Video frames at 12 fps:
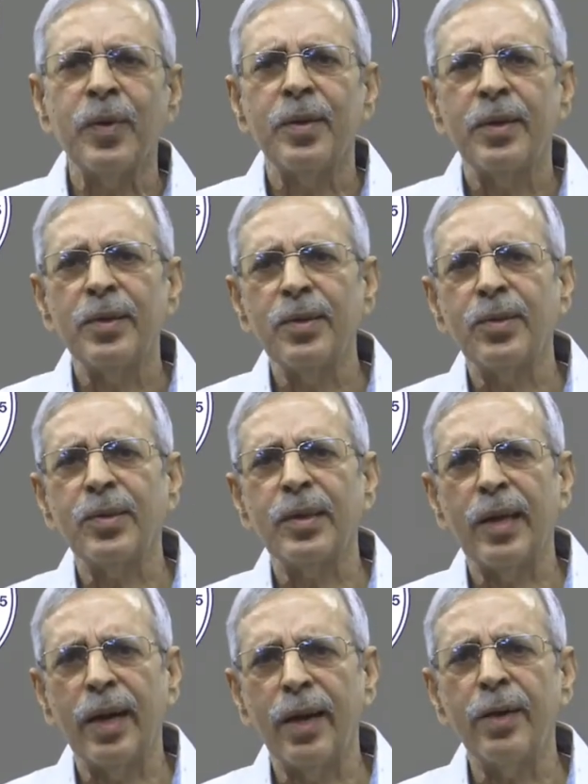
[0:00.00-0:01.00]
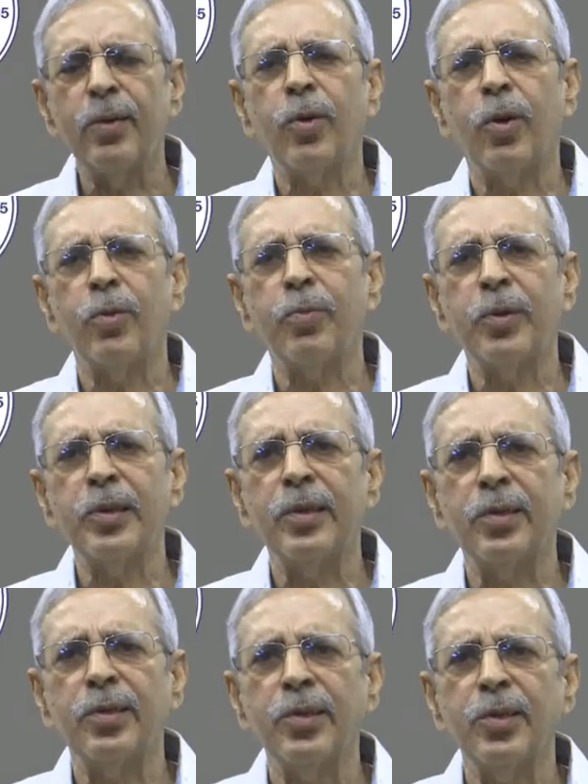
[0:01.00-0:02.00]
is, can corporate
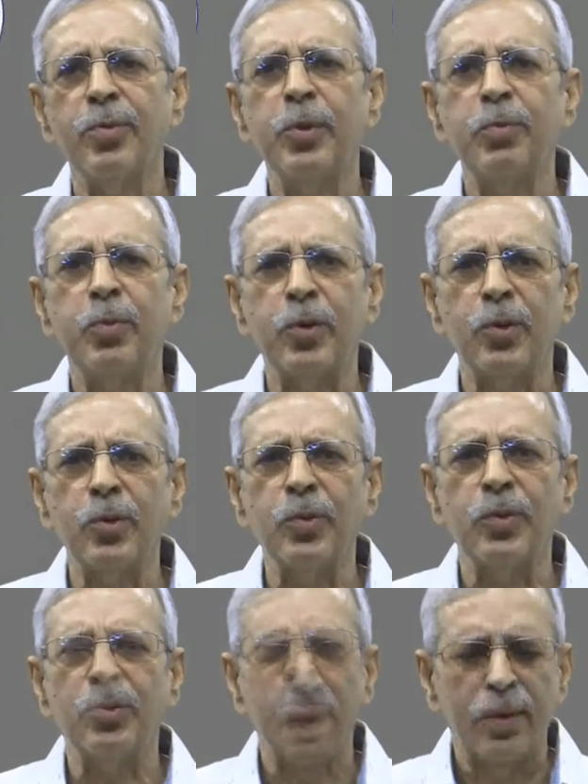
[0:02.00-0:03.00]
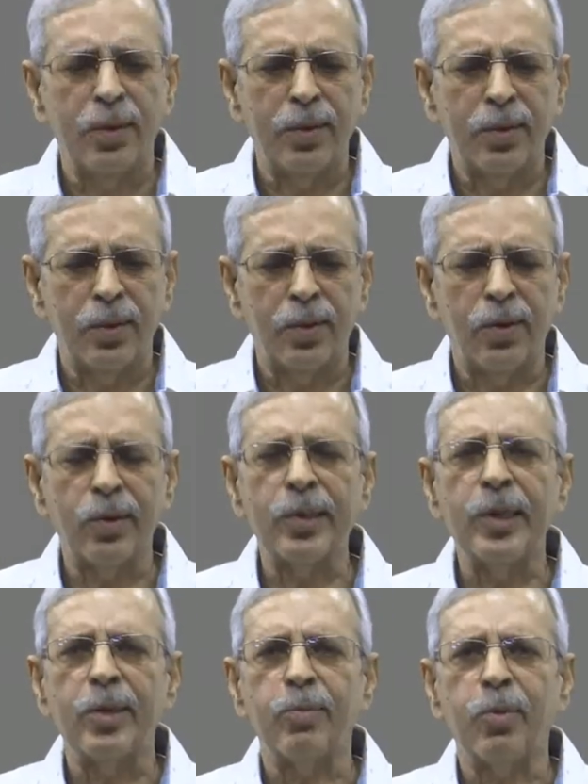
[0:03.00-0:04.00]
rishis be produced or they
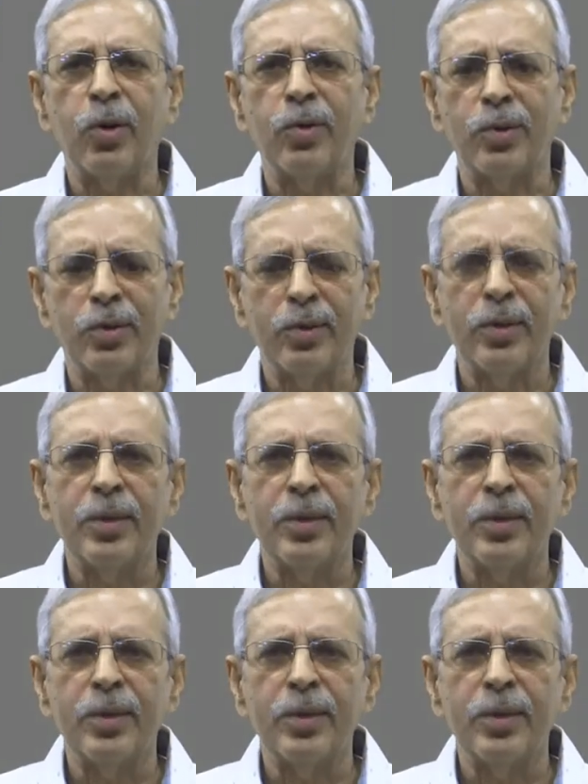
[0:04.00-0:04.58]
are born?